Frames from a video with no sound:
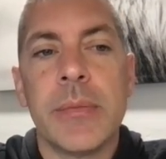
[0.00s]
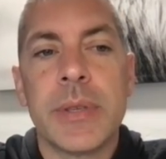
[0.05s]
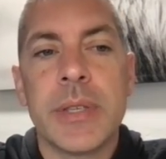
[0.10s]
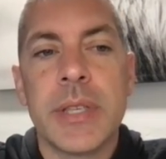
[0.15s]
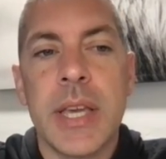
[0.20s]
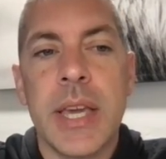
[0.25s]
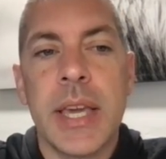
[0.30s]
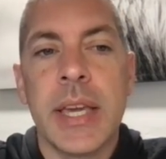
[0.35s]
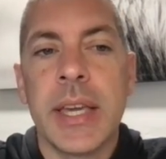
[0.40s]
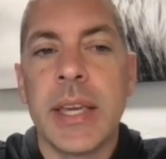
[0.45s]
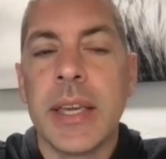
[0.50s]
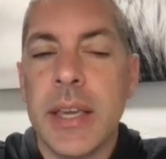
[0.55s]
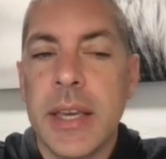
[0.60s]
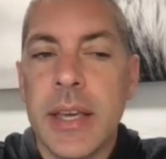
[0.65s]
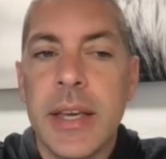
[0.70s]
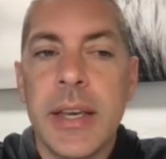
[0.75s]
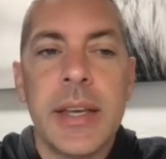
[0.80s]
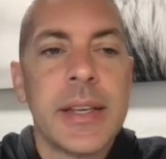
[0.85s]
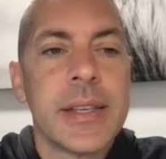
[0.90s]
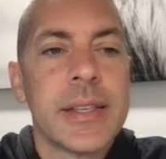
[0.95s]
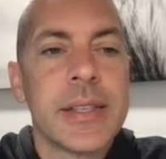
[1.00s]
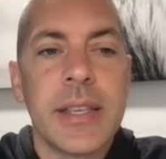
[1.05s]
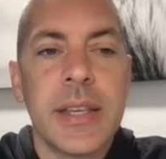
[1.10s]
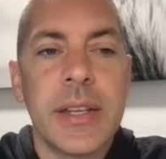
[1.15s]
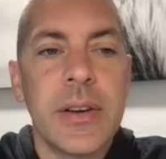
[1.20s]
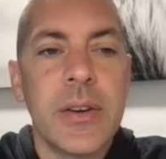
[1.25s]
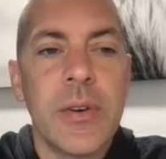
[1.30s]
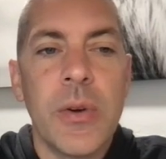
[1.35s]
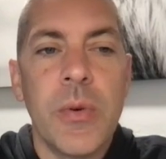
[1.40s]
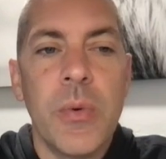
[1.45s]
saying,
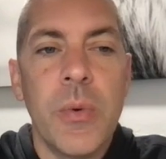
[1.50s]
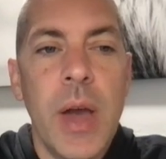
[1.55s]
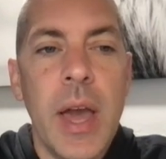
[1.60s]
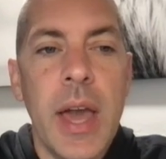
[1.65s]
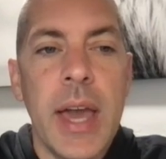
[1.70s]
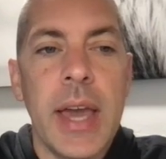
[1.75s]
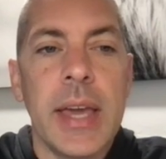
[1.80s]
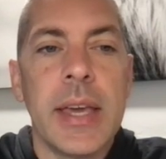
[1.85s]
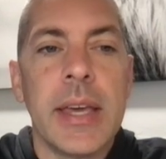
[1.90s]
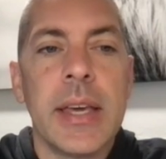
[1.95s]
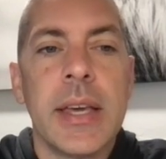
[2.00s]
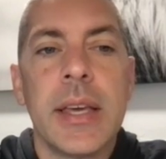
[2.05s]
"Send her away,